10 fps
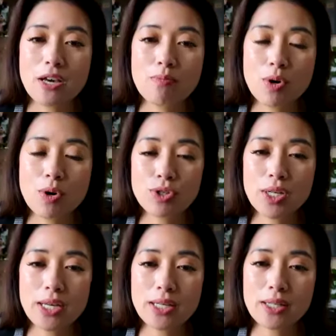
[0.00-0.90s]
In
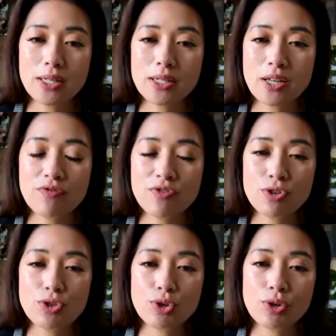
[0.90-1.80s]
most cases, if
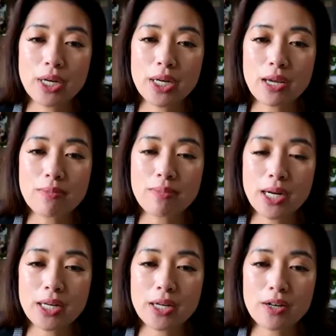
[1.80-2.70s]
you join a
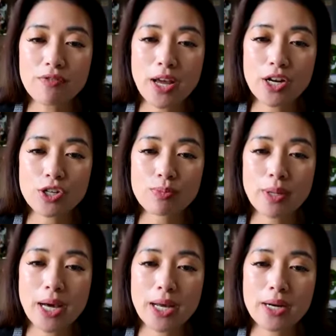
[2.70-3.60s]
Medicare Advantage
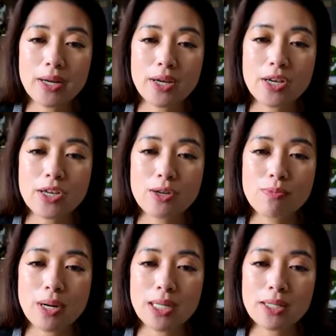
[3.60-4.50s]
plan,
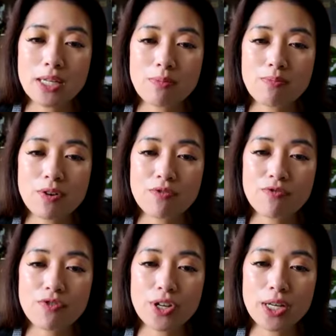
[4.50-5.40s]
you must keep it
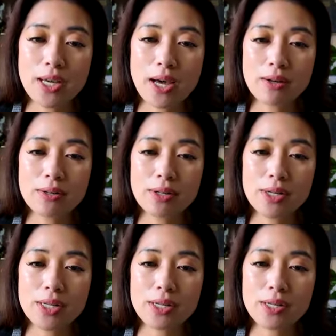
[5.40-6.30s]
for the calendar
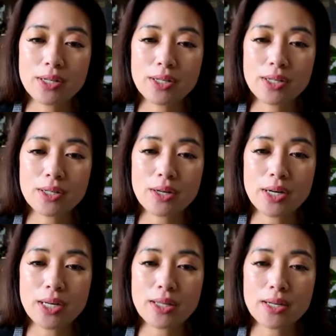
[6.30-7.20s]
year
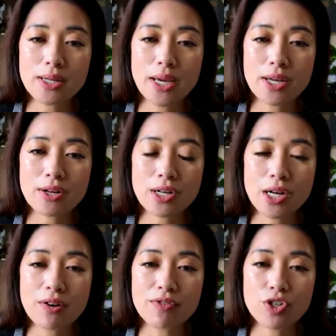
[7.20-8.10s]
starting the date your
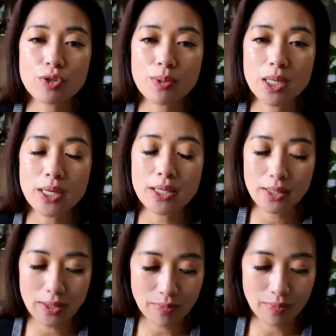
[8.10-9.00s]
coverage
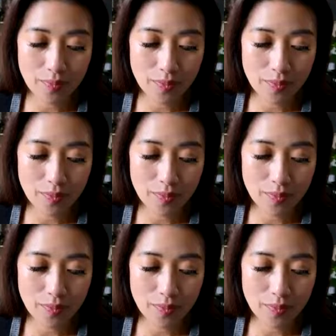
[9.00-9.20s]
begins.